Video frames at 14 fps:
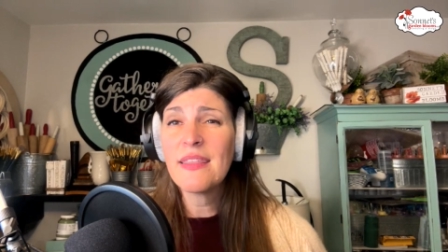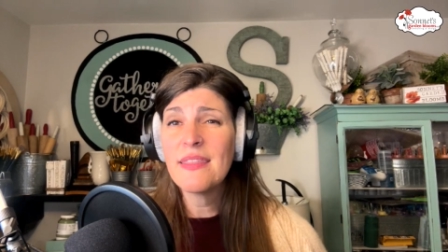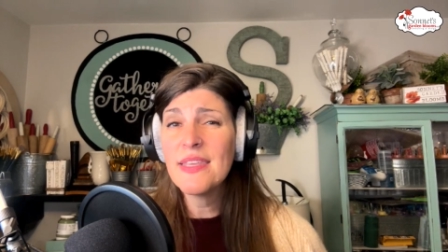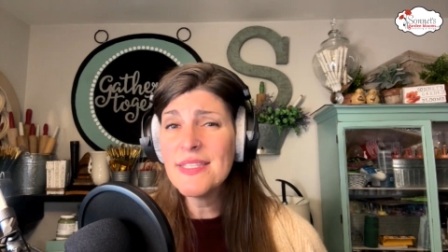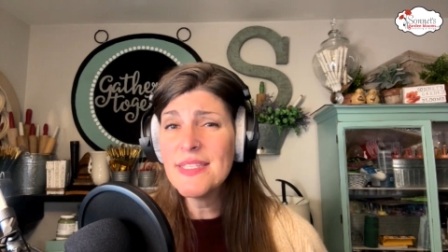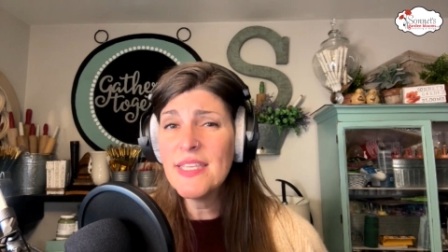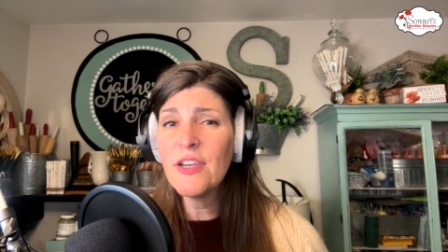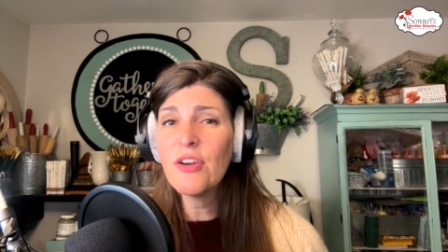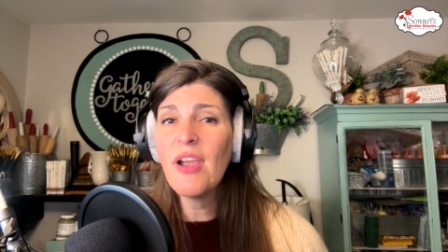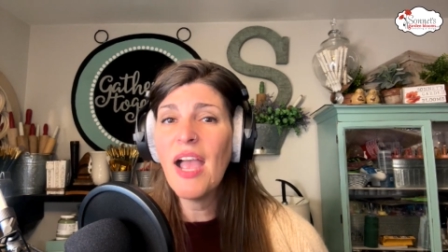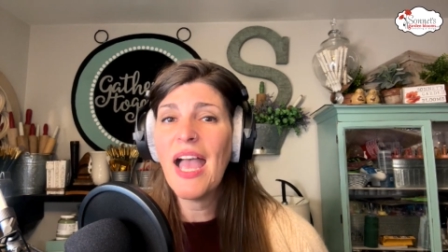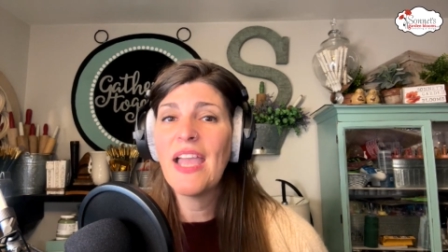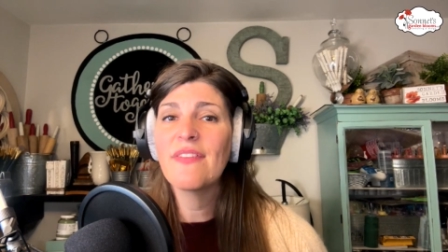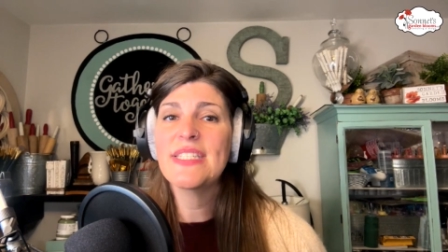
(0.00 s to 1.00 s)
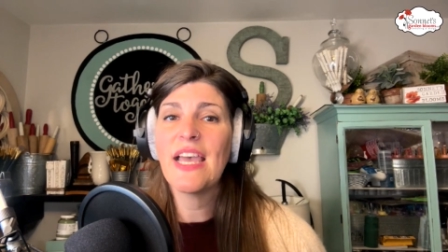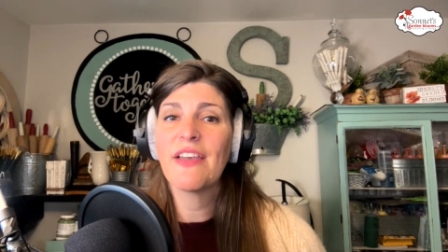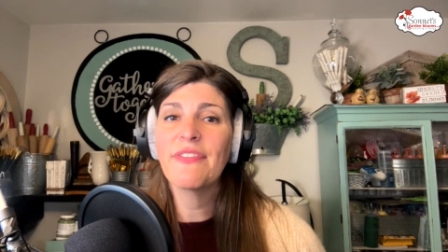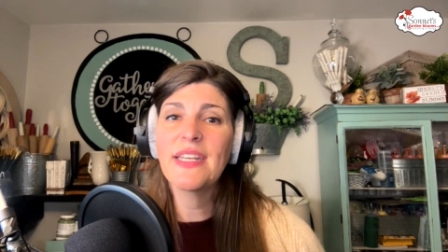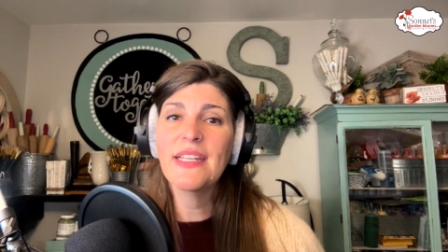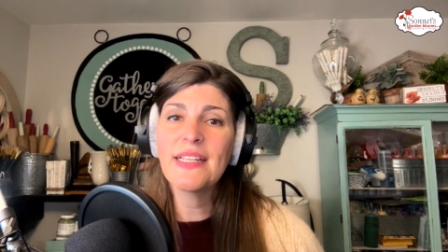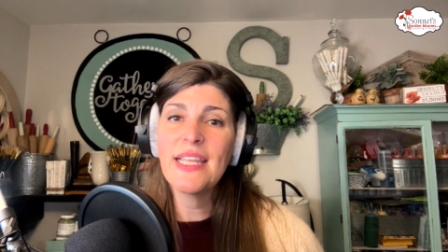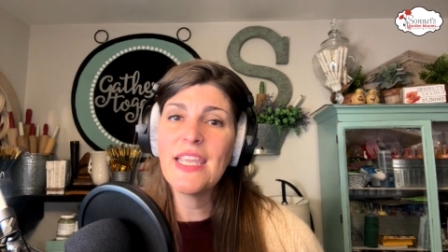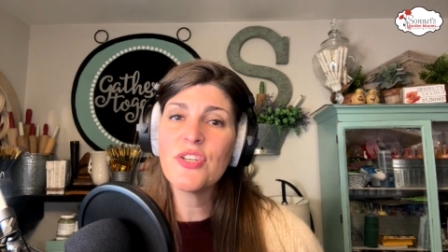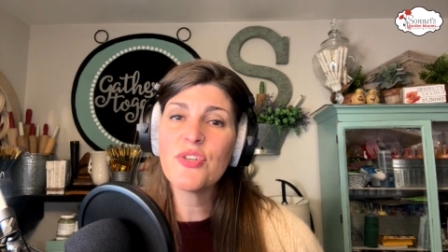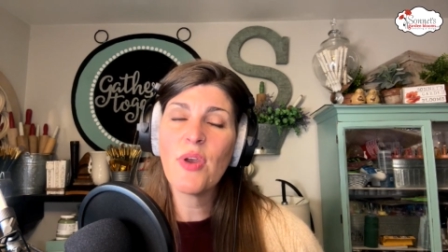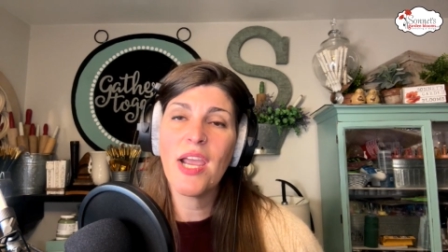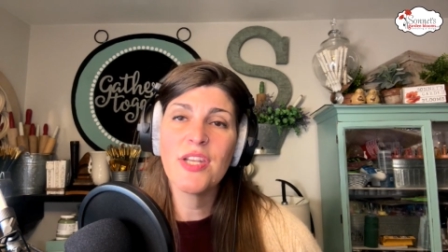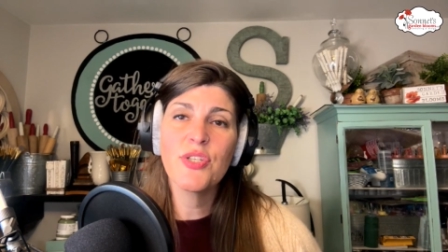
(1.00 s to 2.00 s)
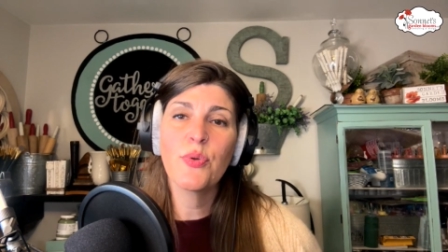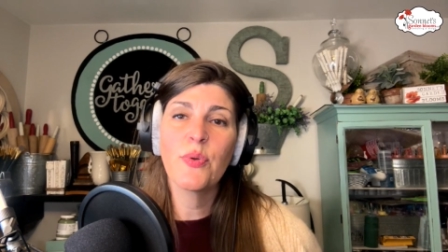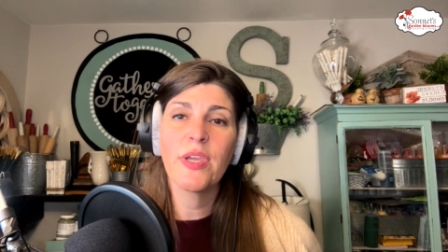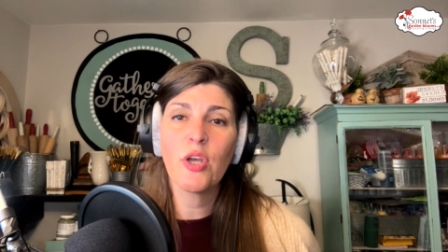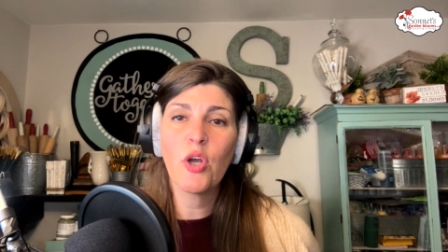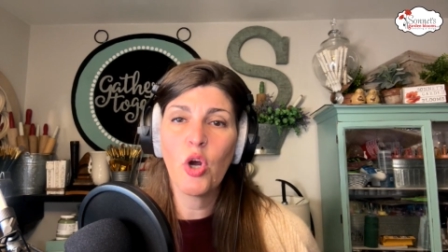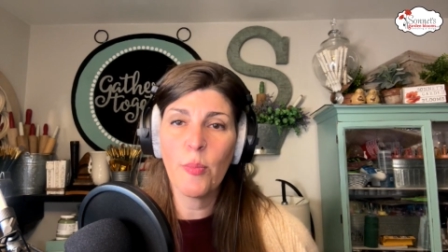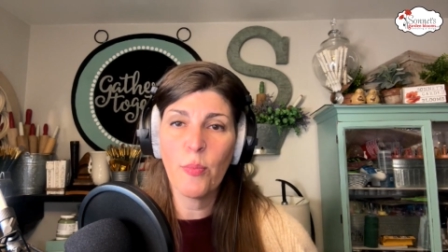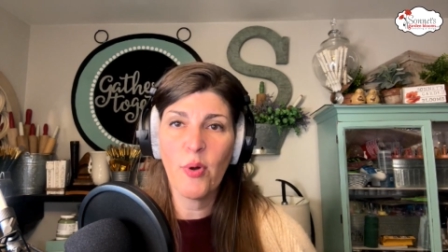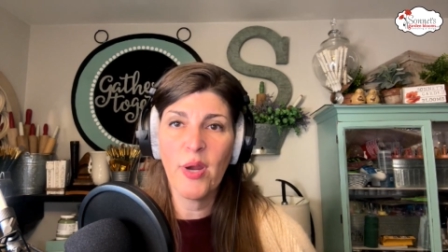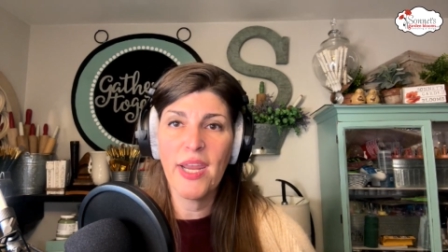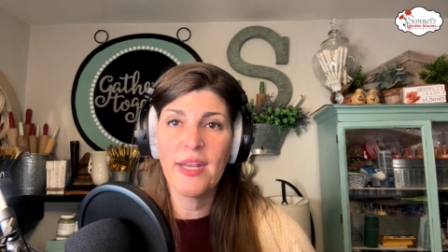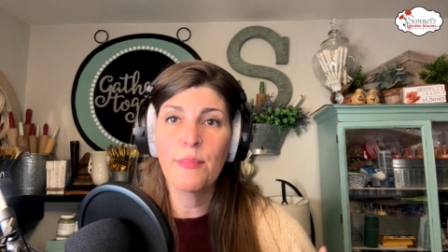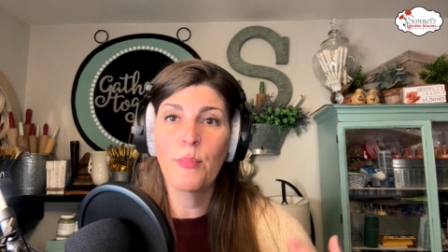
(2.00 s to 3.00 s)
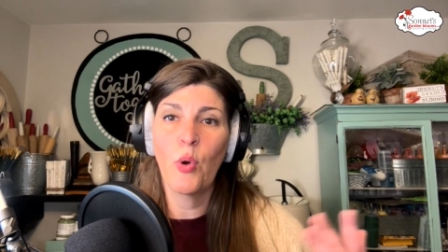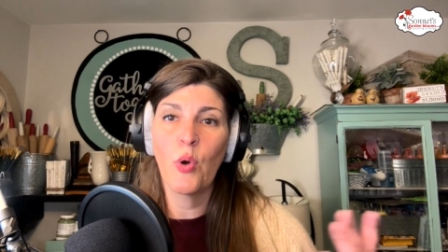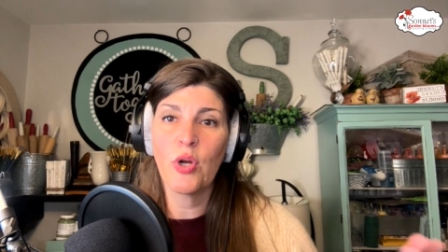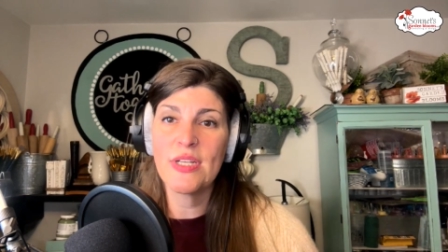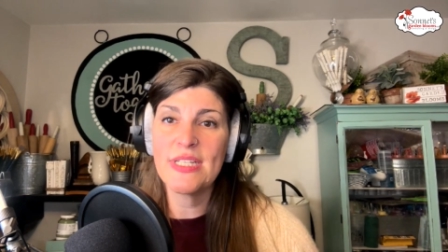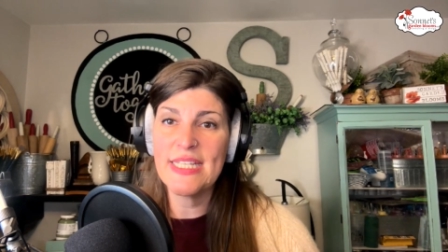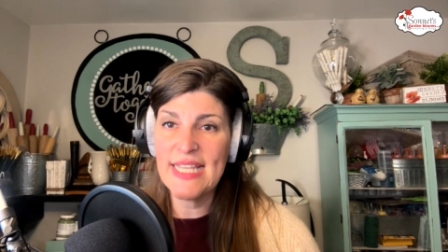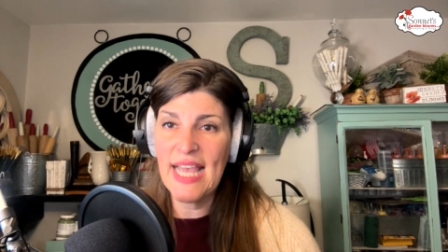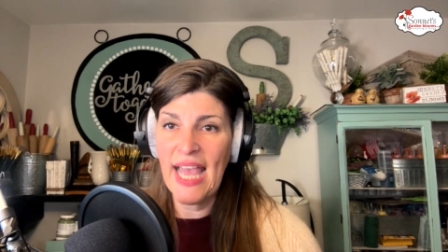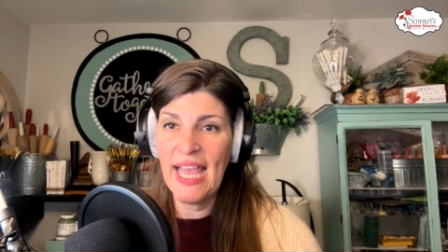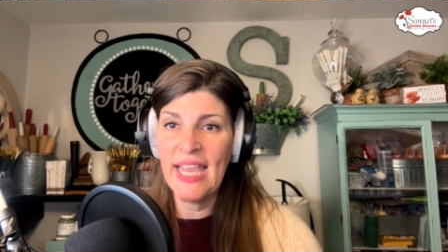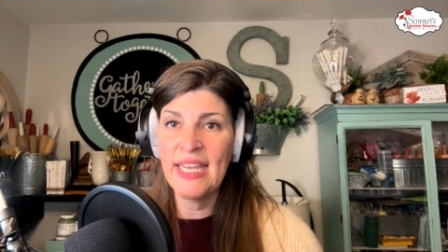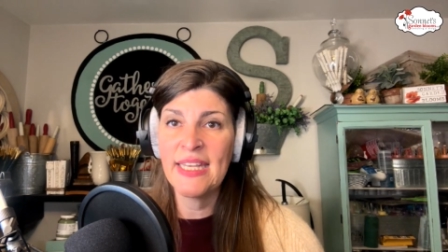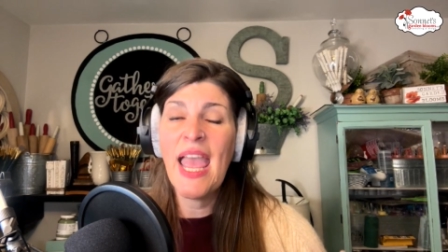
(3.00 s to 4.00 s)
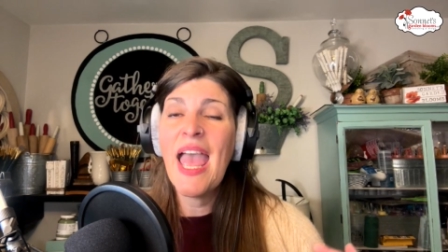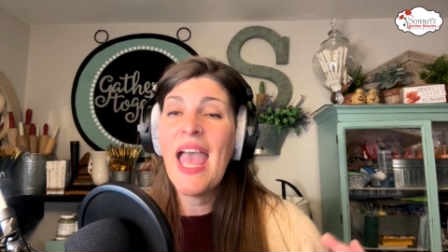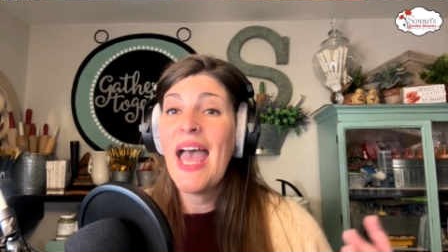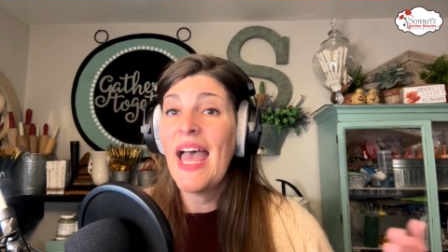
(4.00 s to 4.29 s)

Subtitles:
This year, I've definitely tried to incorporate more design